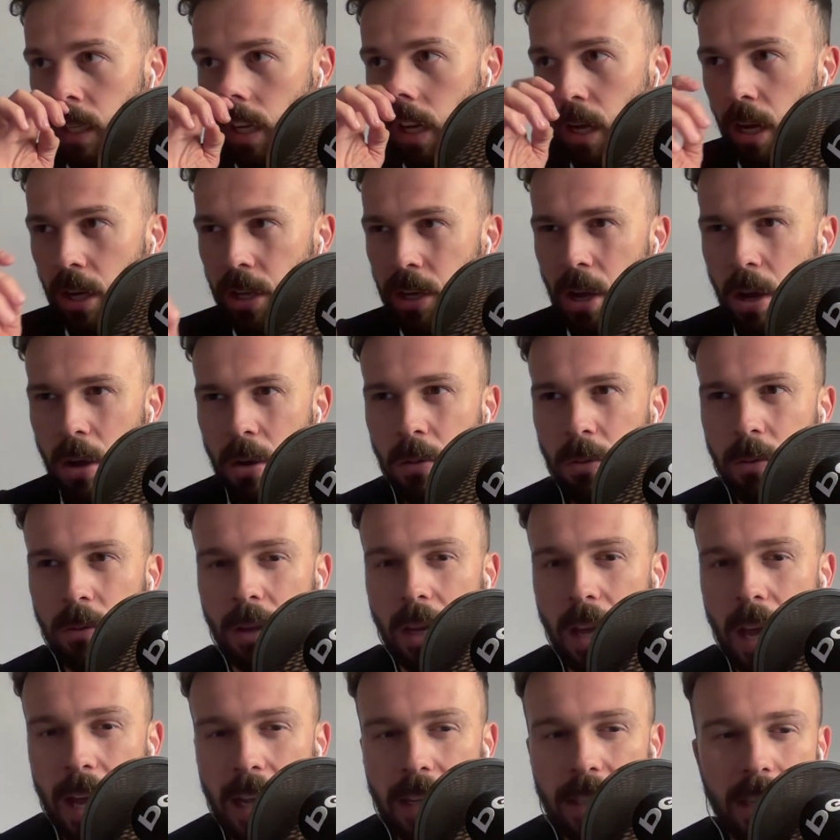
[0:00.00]
I know
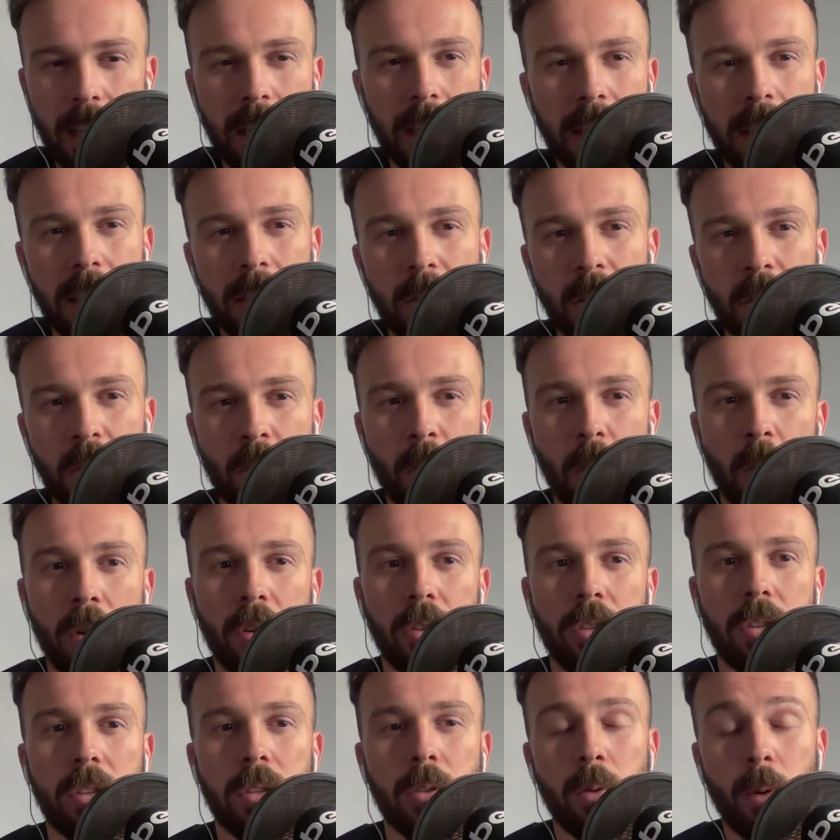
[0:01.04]
Eze's in the
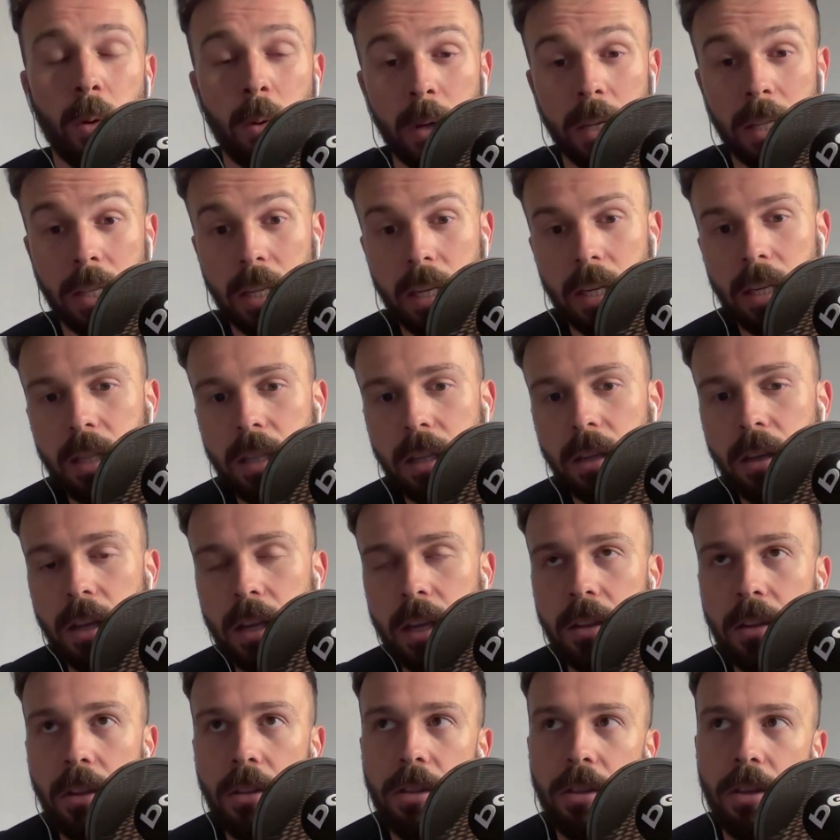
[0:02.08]
squad or in
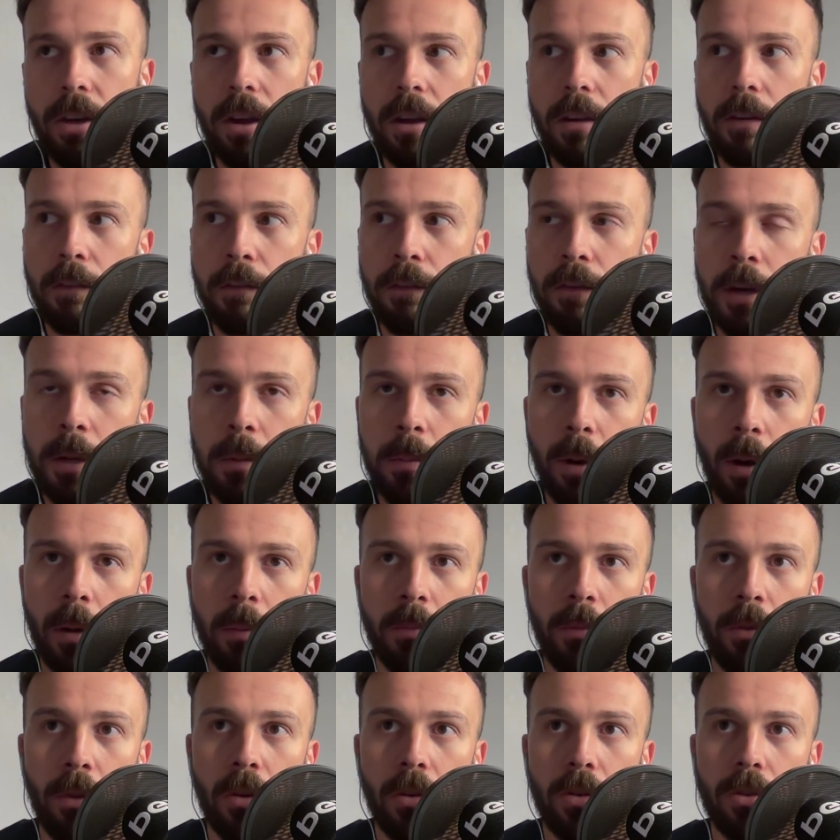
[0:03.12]
the 33, but
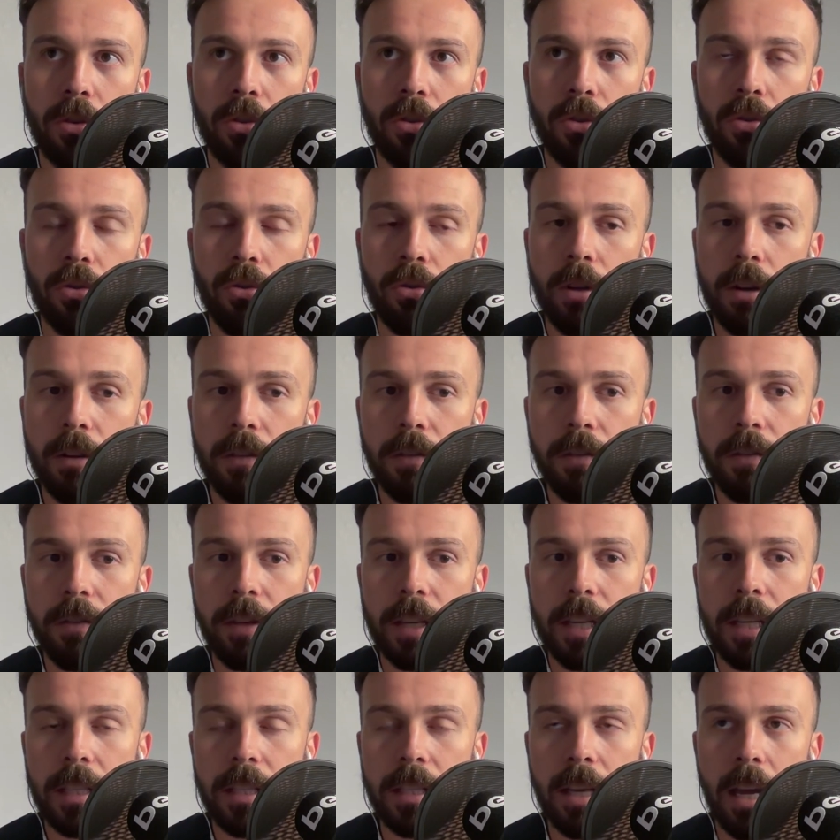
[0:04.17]
I'm not sure if
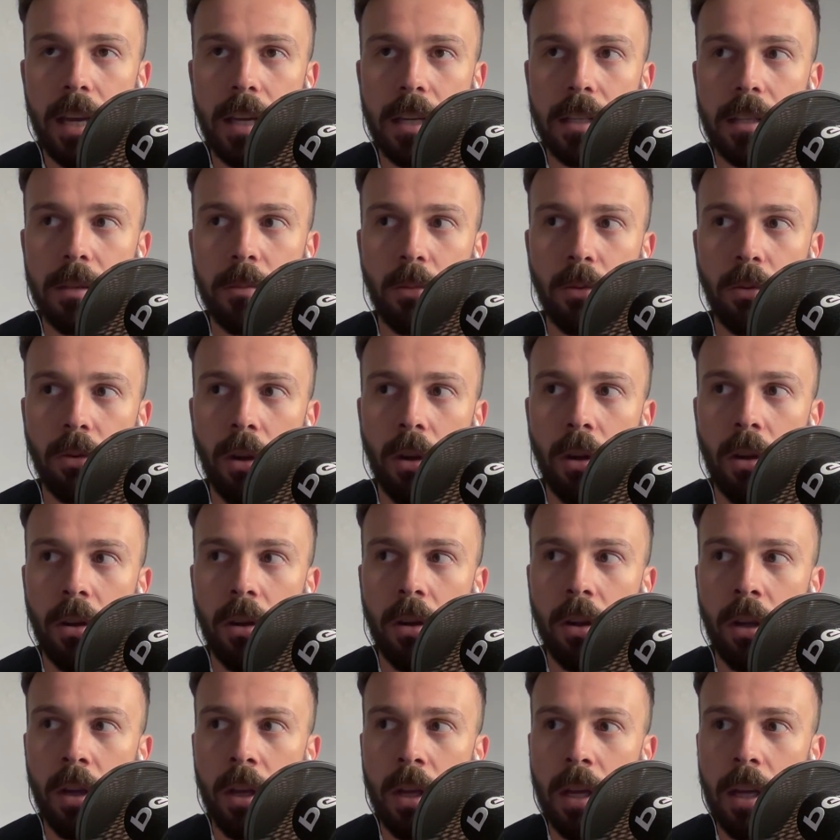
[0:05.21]
he takes him or not.
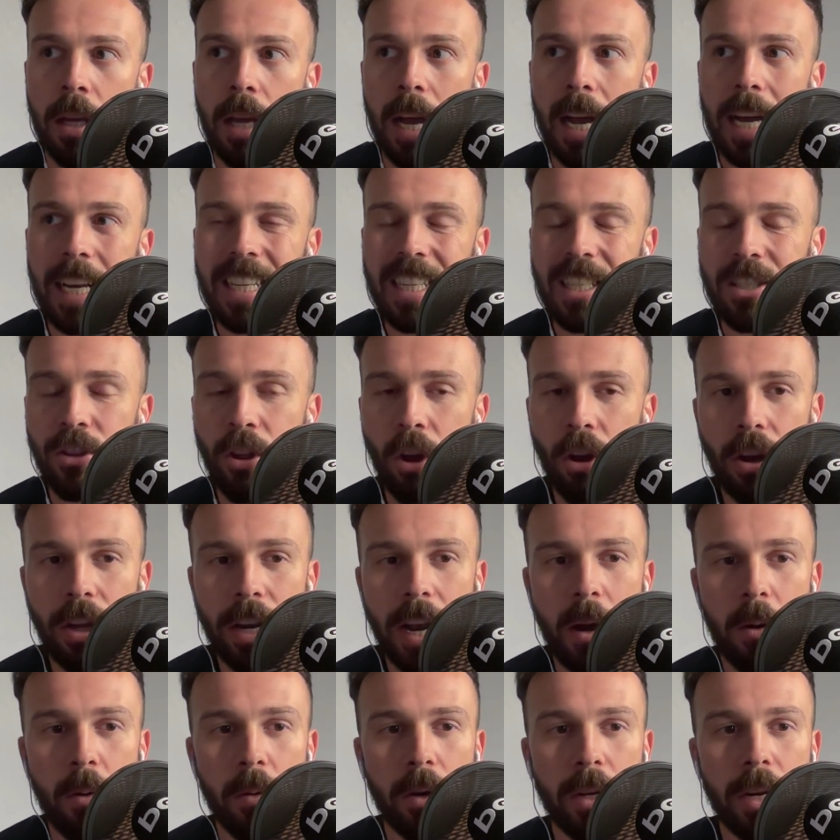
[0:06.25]
And he's not an
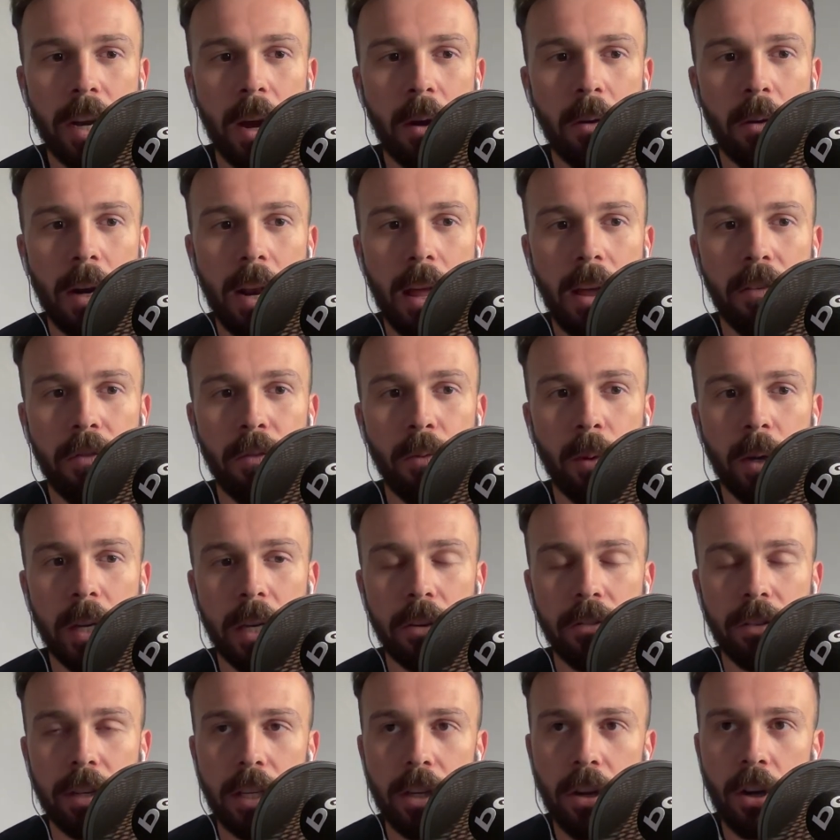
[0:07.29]
out-and-out left
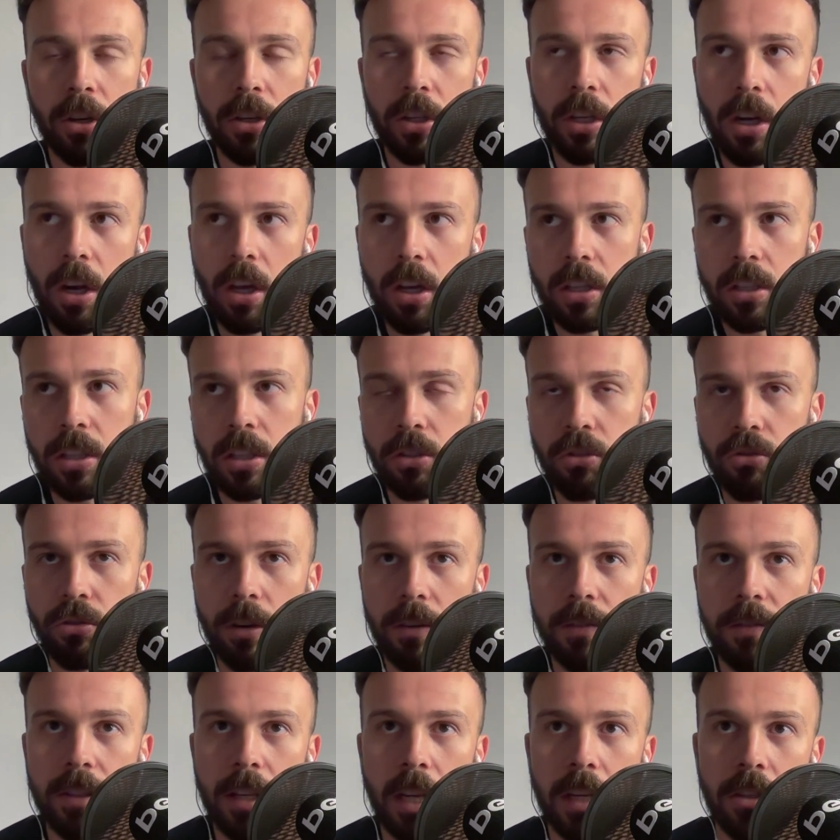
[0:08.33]
winger. He kind of likes to
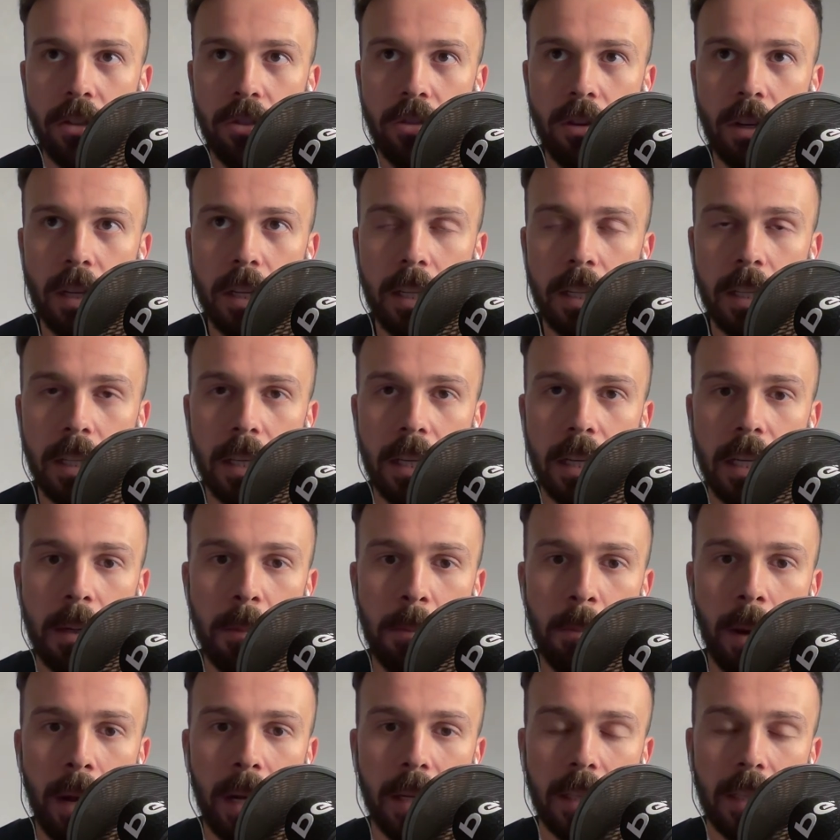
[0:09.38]
drift centrally and
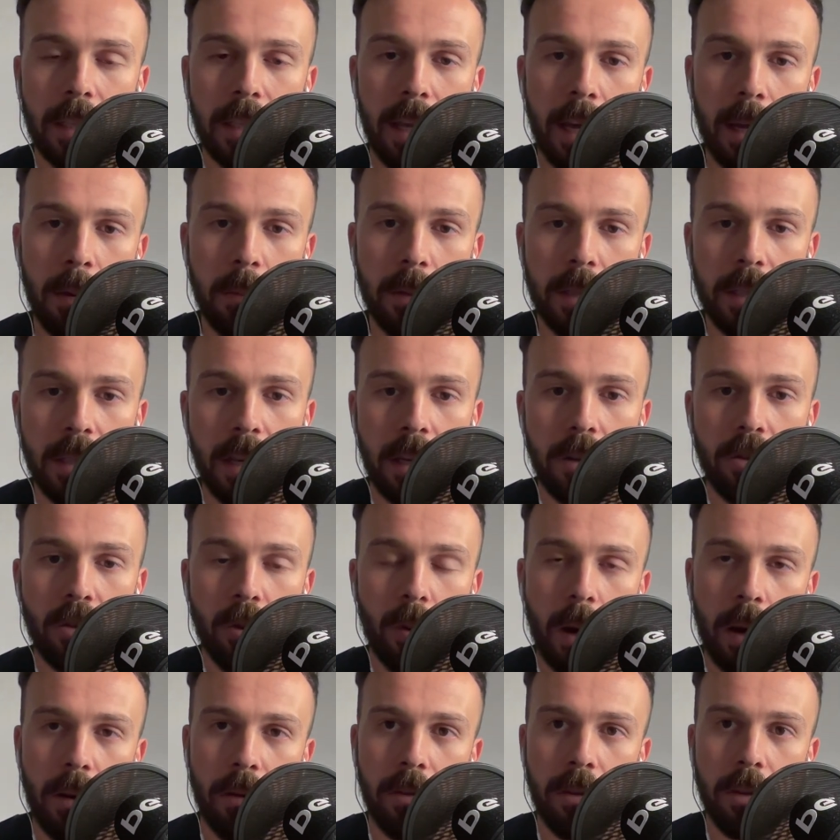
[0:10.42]
impact the game in
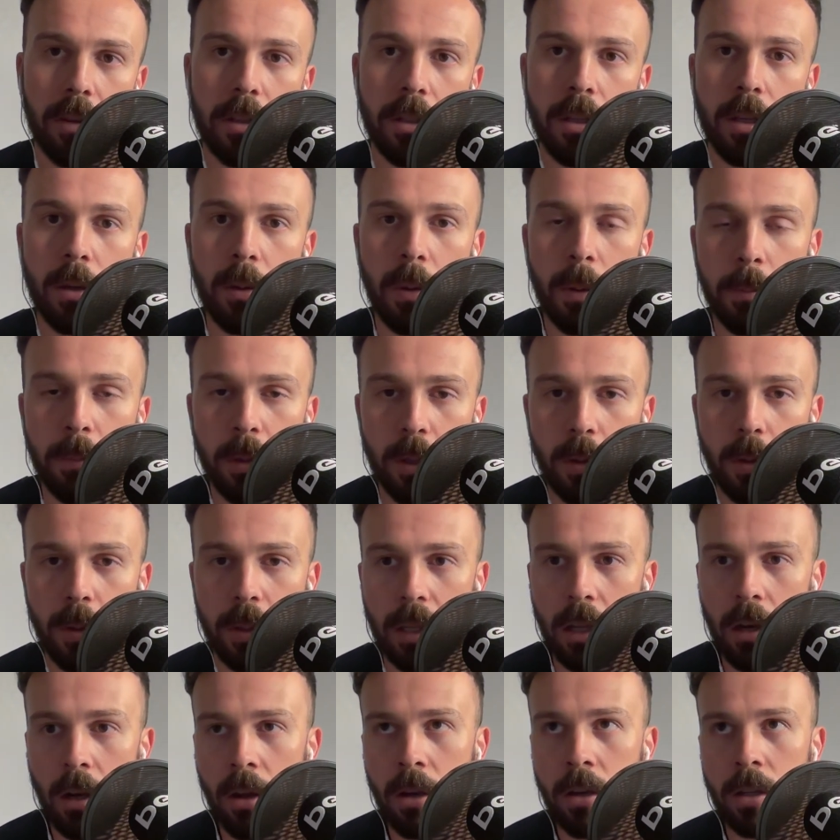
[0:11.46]
central areas too, in between
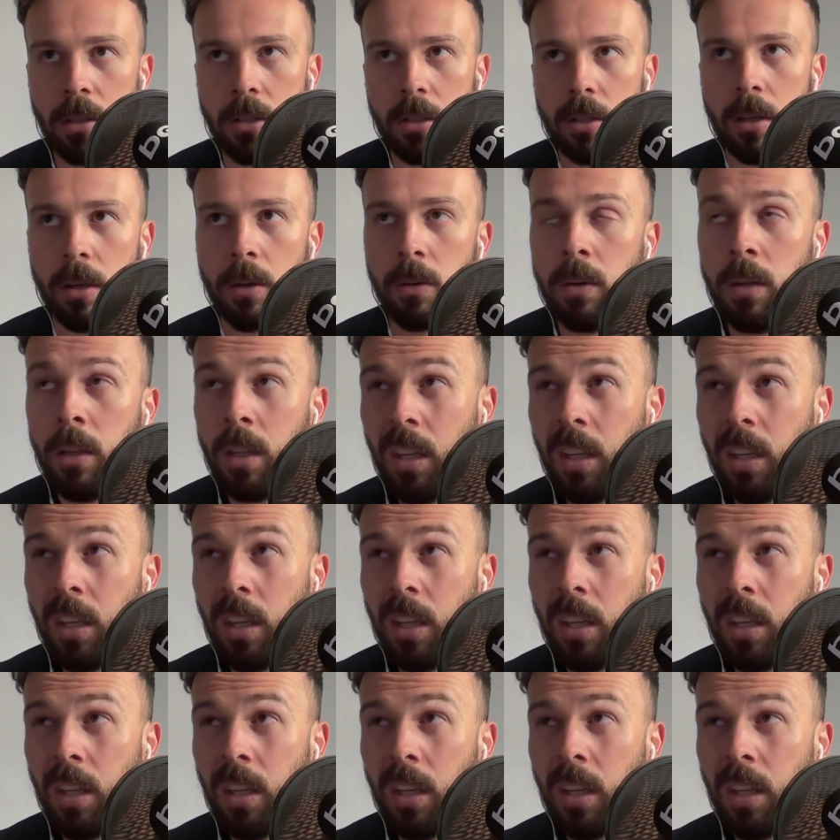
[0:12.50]
the lines. So